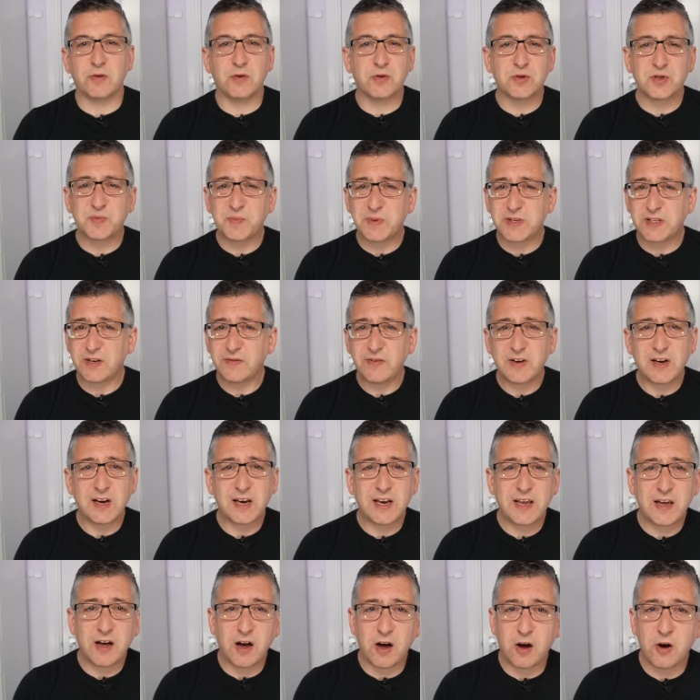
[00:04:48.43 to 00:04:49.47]
or
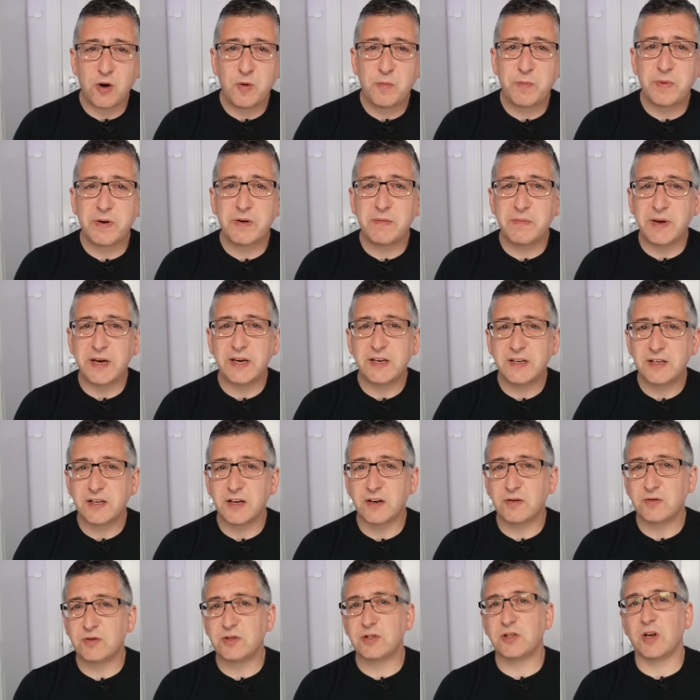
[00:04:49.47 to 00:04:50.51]
specifically
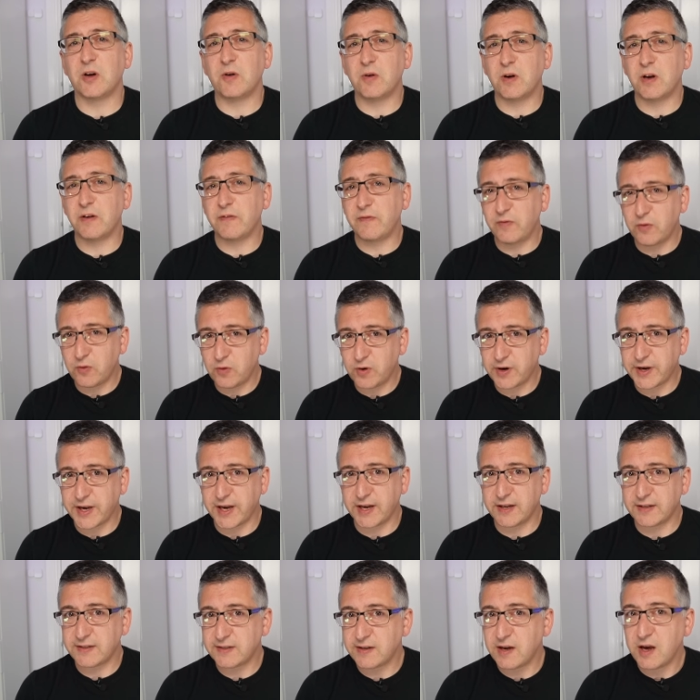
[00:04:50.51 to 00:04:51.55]
OpenMeteo Solar
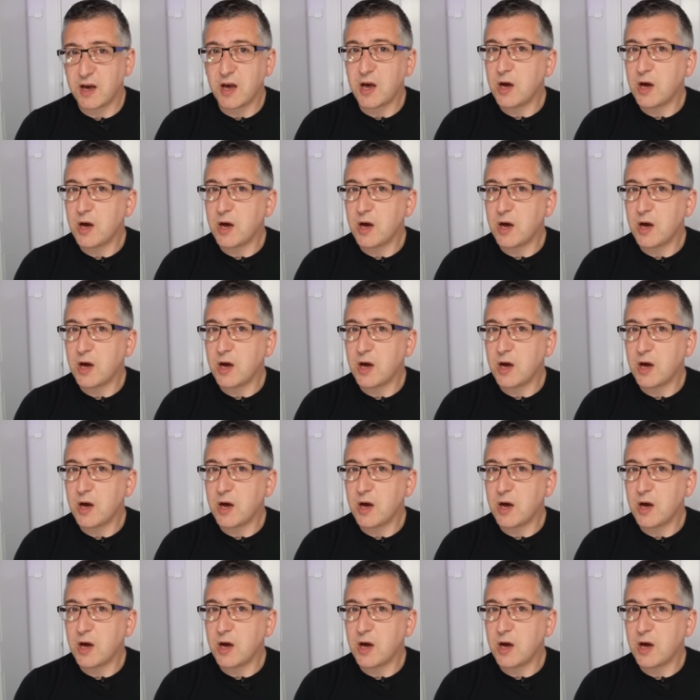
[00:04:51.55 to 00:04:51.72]
Forecast,